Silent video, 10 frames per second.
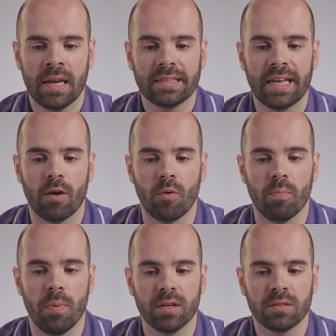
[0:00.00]
They are
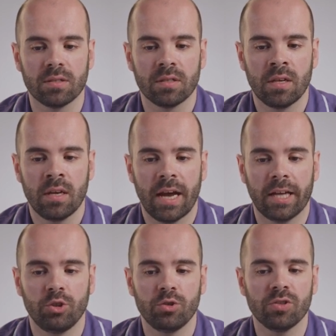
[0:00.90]
robust
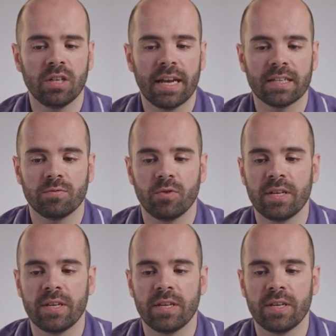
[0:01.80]
and usually last for